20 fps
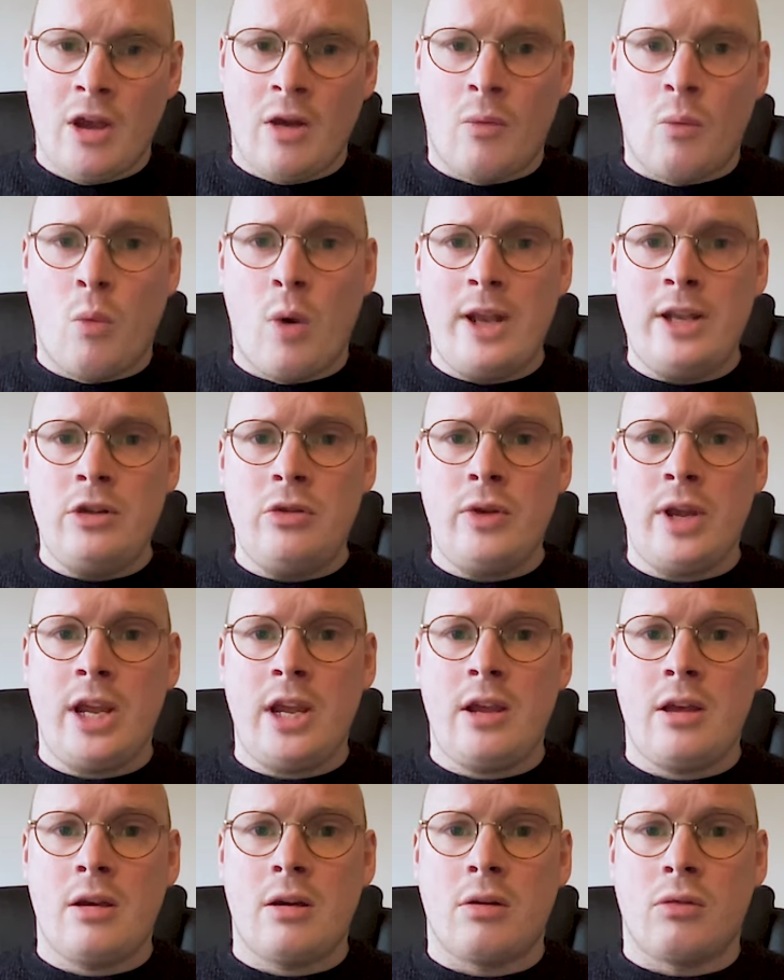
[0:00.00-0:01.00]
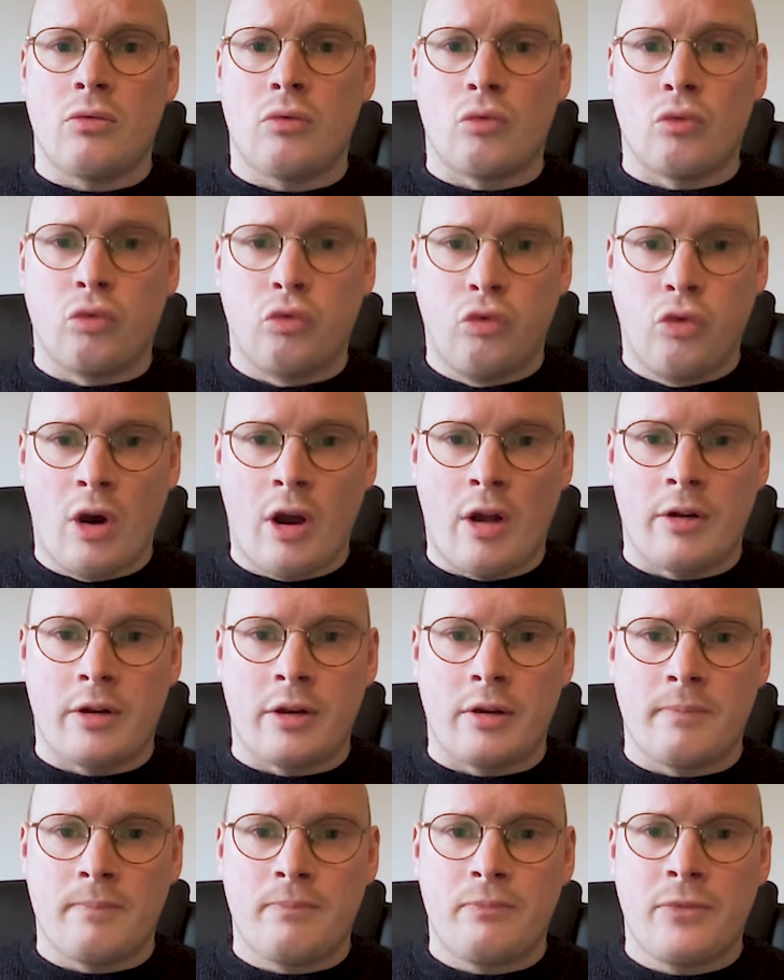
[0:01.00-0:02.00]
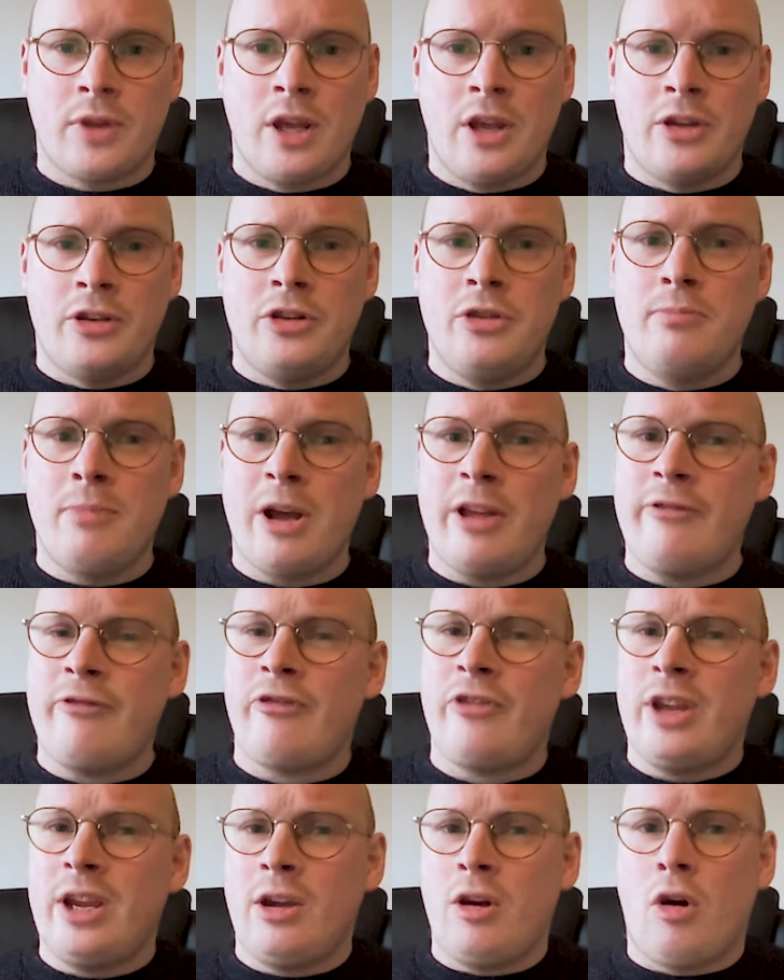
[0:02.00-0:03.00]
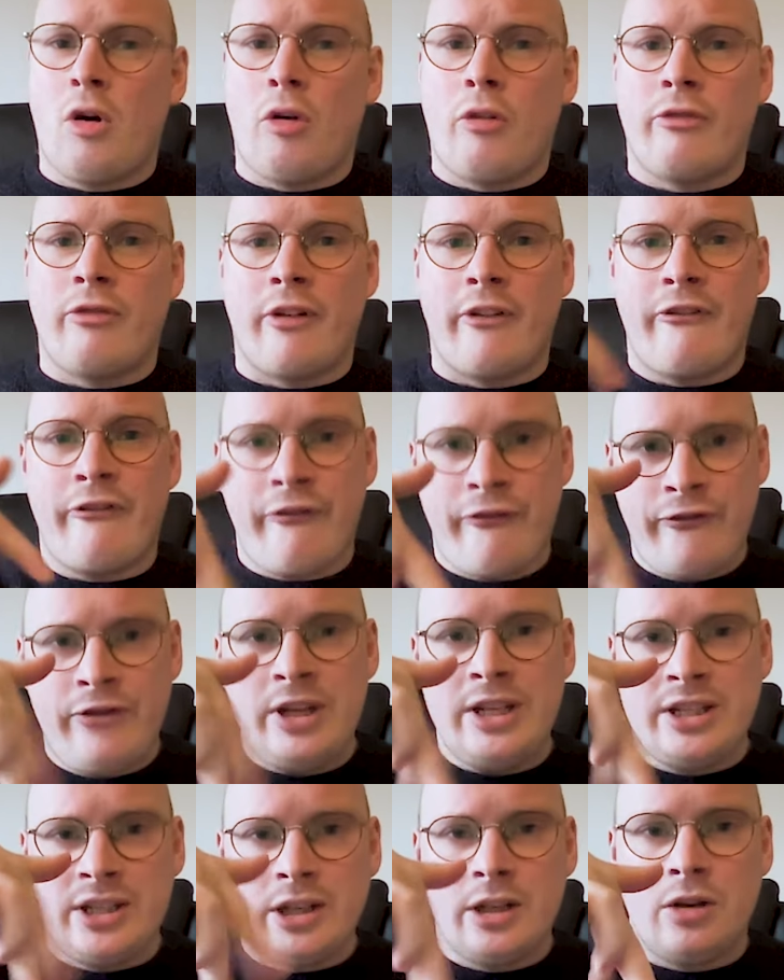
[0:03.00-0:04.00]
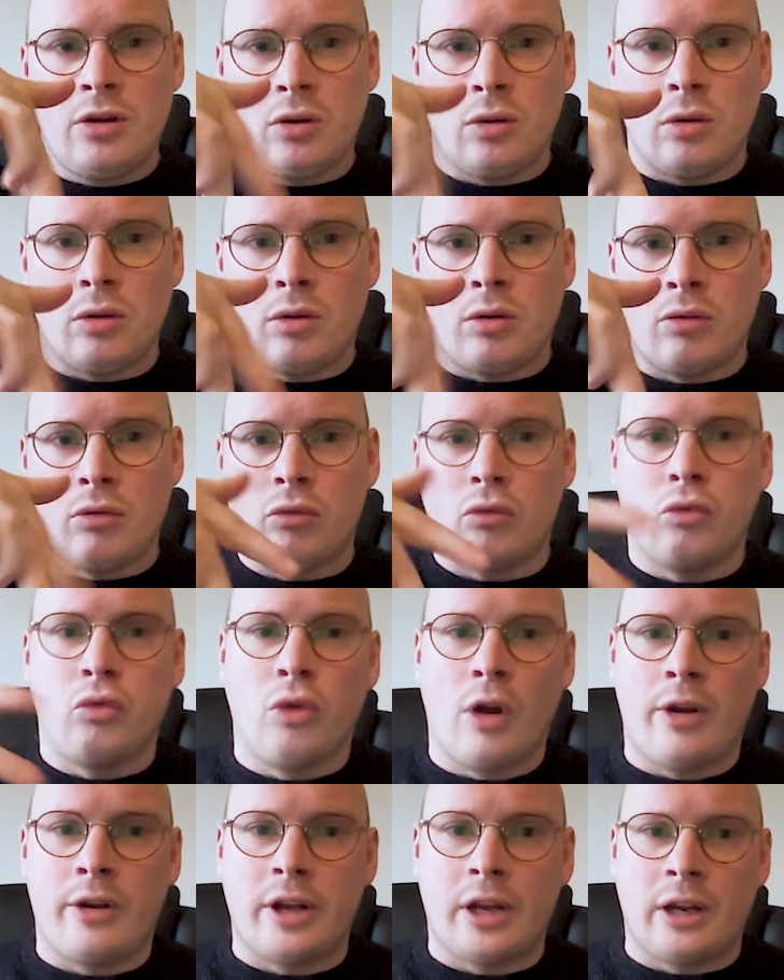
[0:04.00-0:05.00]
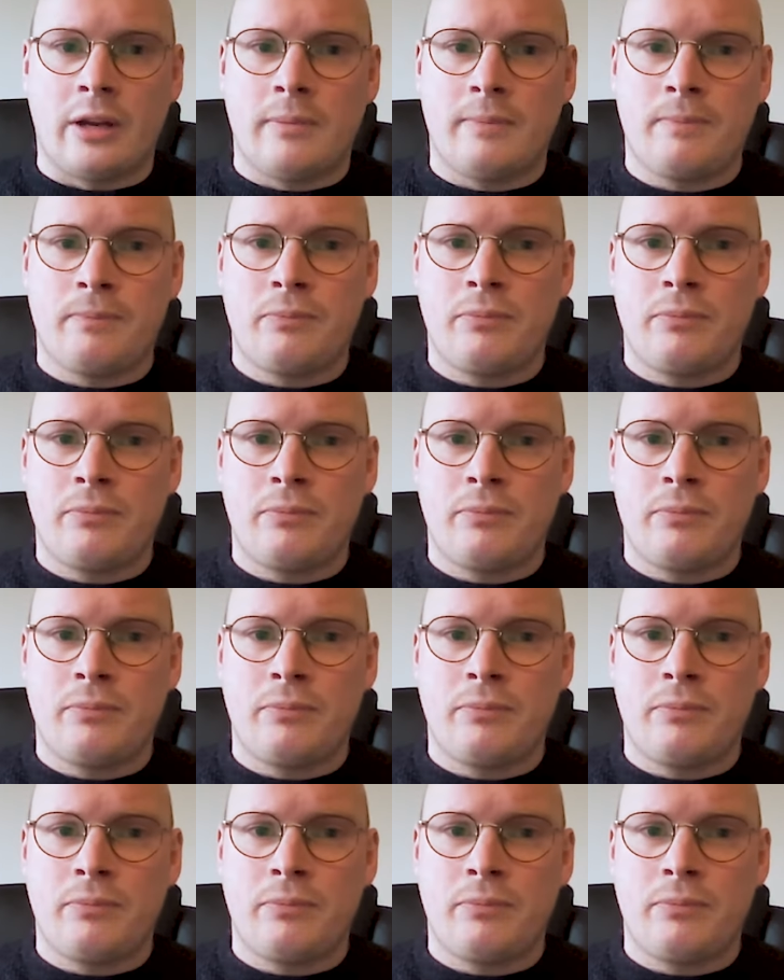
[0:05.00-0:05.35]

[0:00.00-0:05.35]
When you hear run, you might think of physical running.